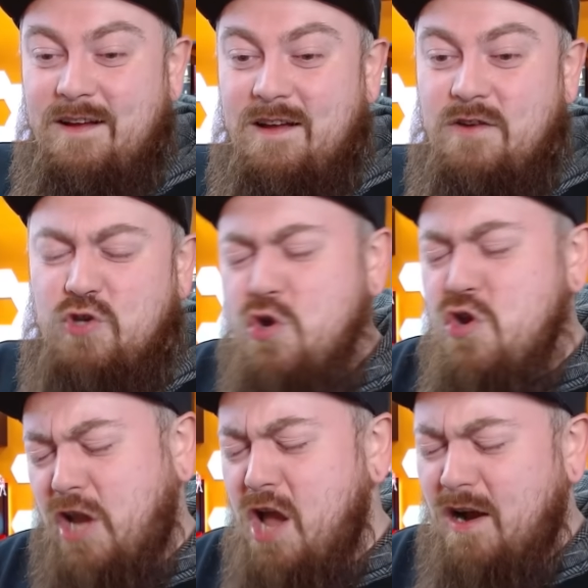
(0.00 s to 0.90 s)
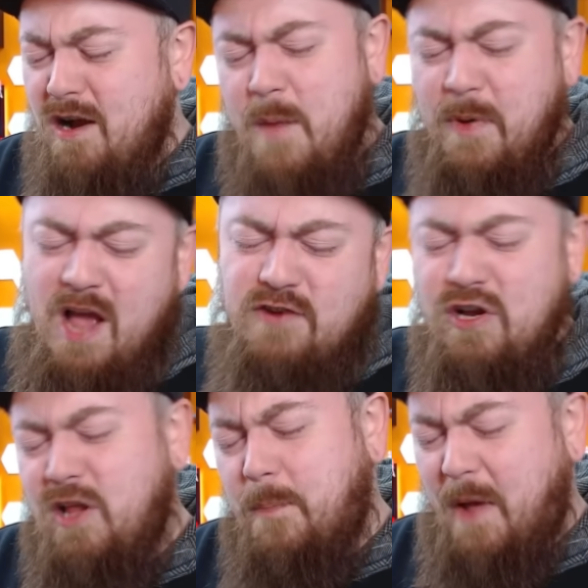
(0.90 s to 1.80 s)
Don't you care about
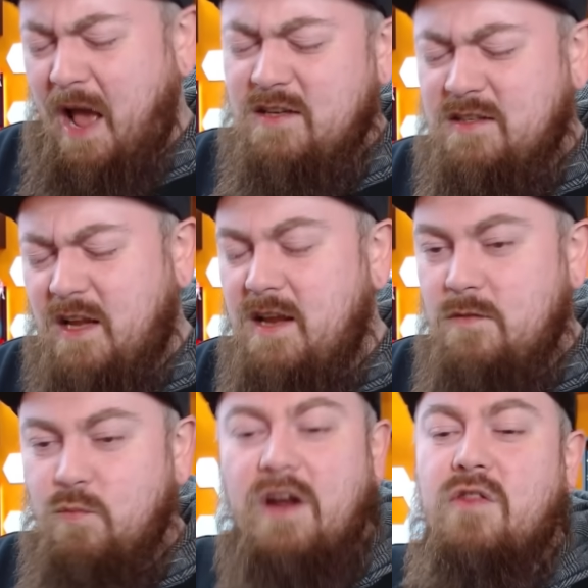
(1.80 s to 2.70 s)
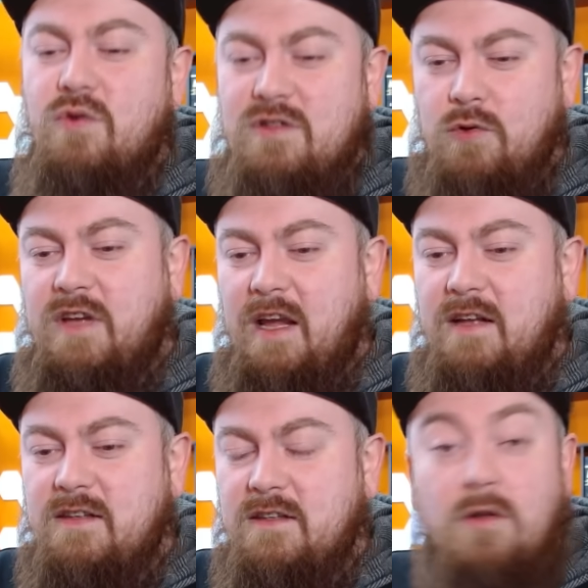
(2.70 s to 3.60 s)
Israel or Palestine? Where are those
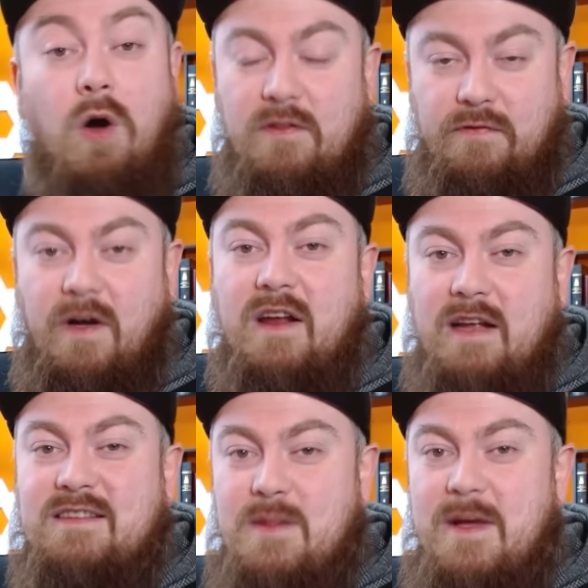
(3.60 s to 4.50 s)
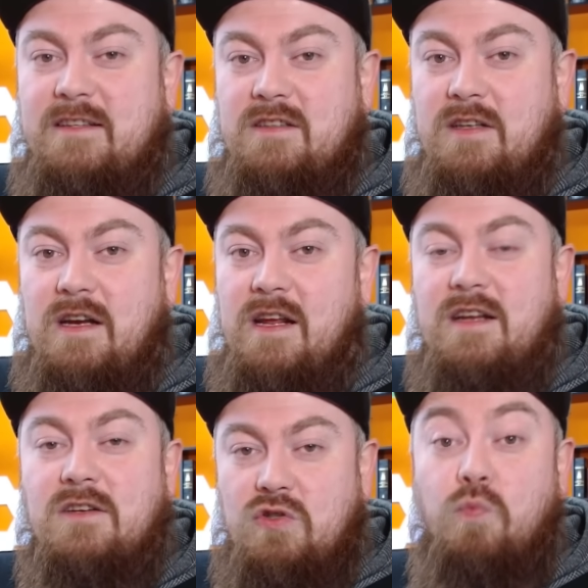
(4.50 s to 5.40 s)
located? Or the far end of the
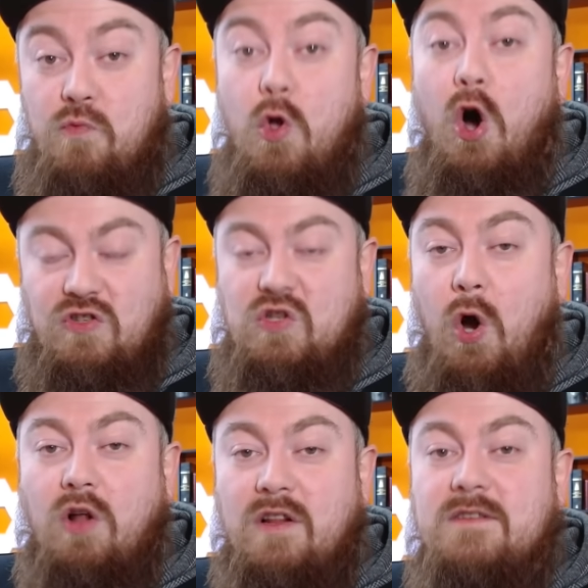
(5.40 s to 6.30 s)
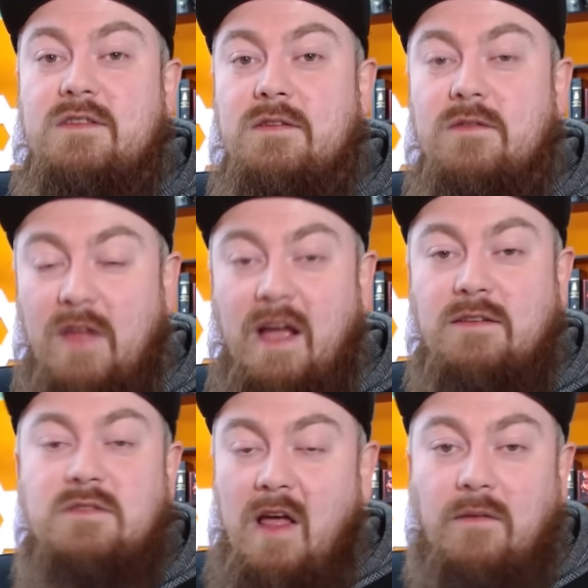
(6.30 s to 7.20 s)
Mediterranean, so not Scotland?
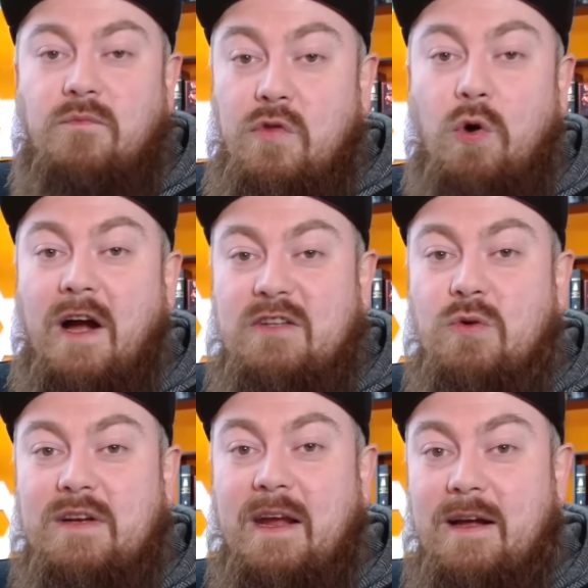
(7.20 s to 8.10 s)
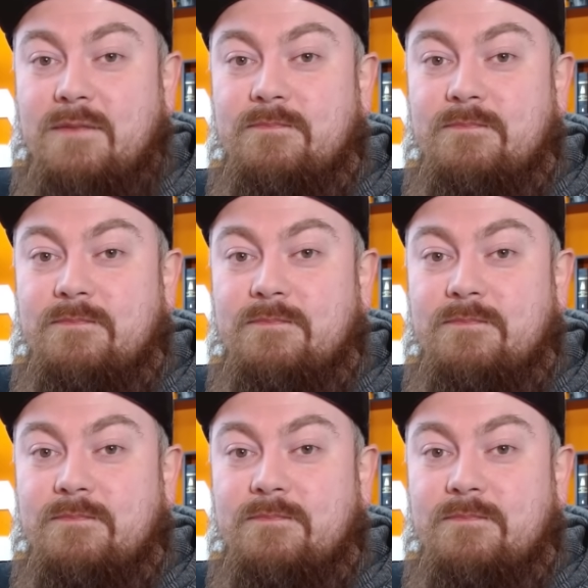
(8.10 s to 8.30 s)
Then no, I don't care.